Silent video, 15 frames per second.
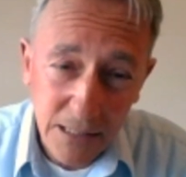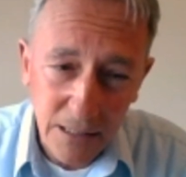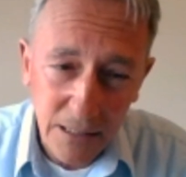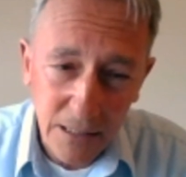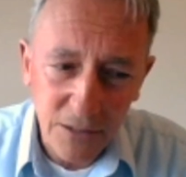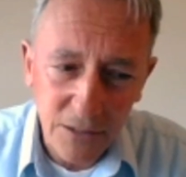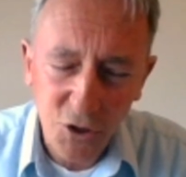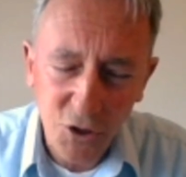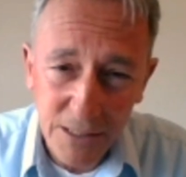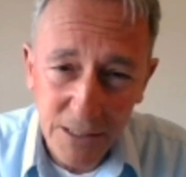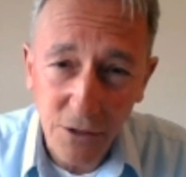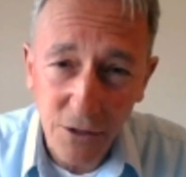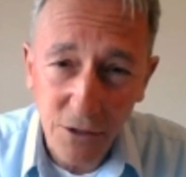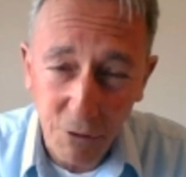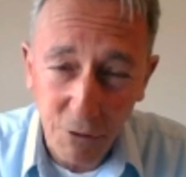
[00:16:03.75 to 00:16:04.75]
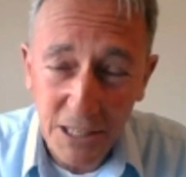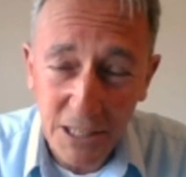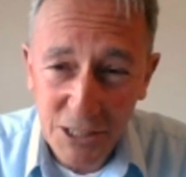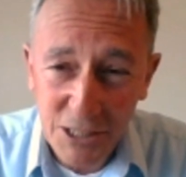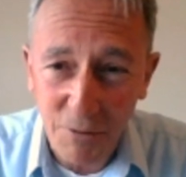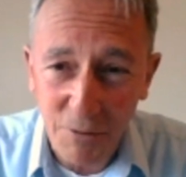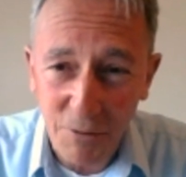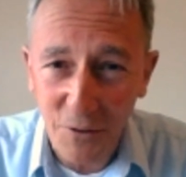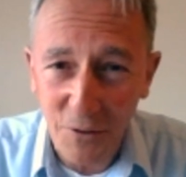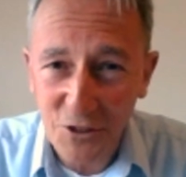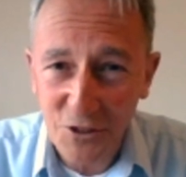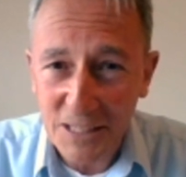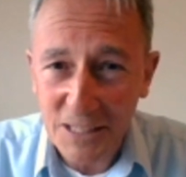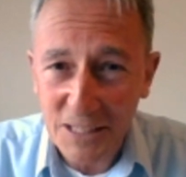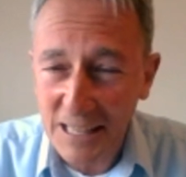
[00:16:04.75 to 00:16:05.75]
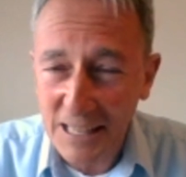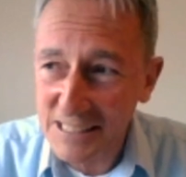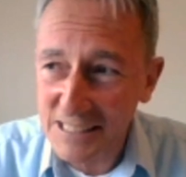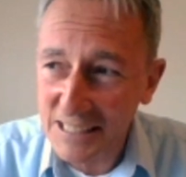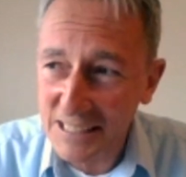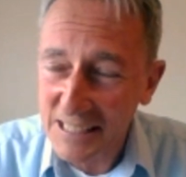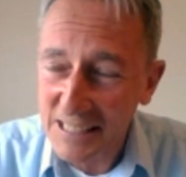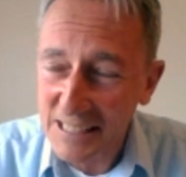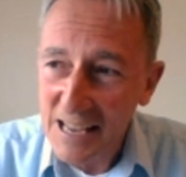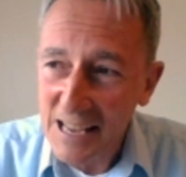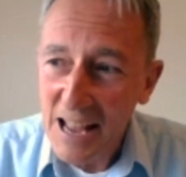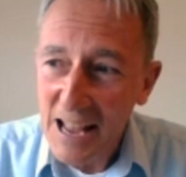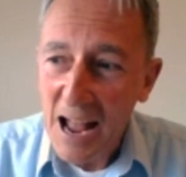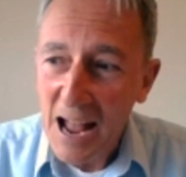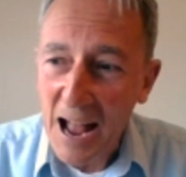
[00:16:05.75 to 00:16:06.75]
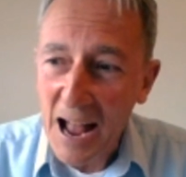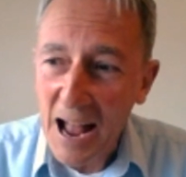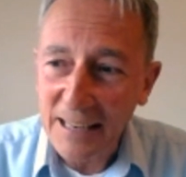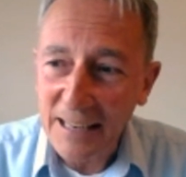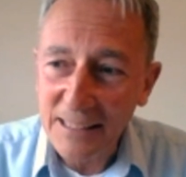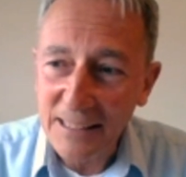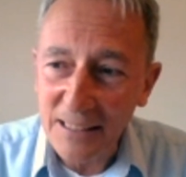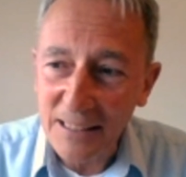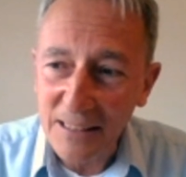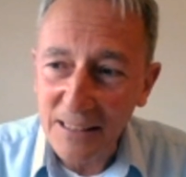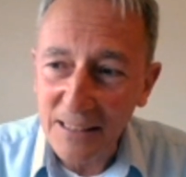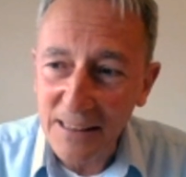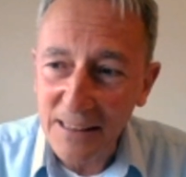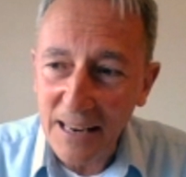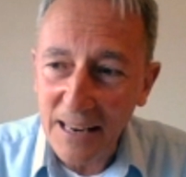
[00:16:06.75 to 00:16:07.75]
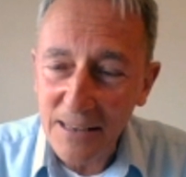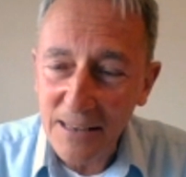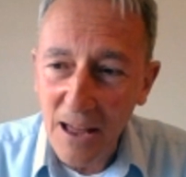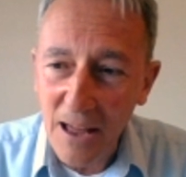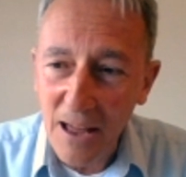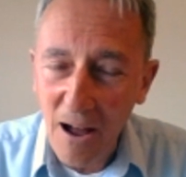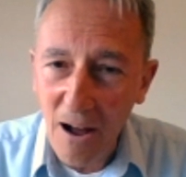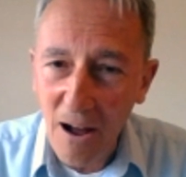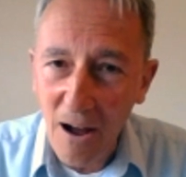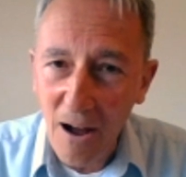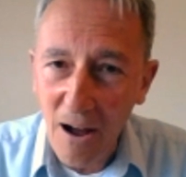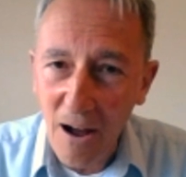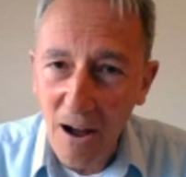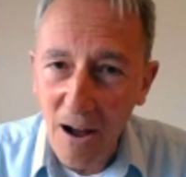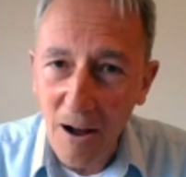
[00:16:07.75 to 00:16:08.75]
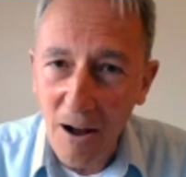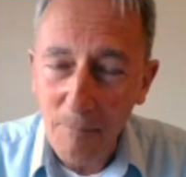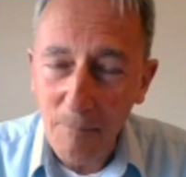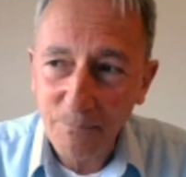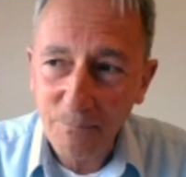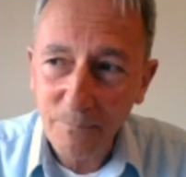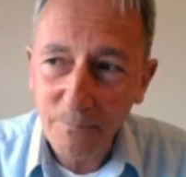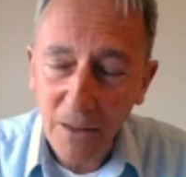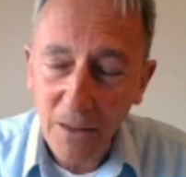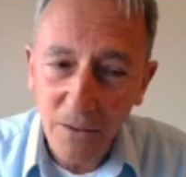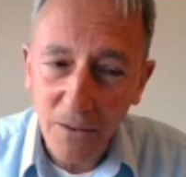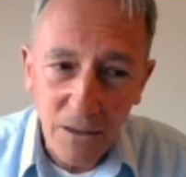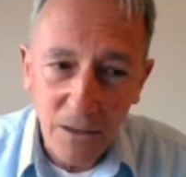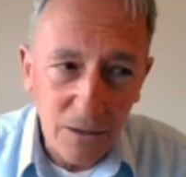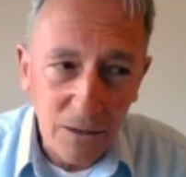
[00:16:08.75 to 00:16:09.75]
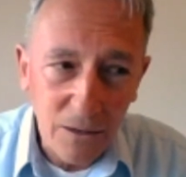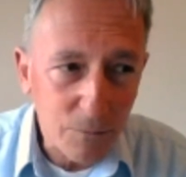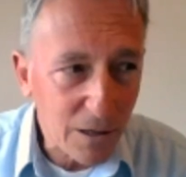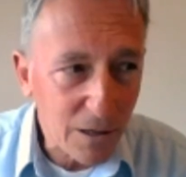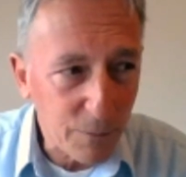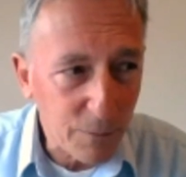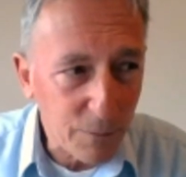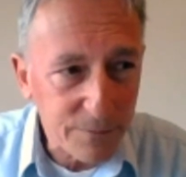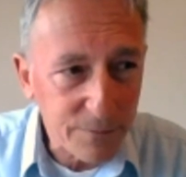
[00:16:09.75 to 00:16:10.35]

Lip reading: I did 23 years with Virgin Atlantic, and then where are we?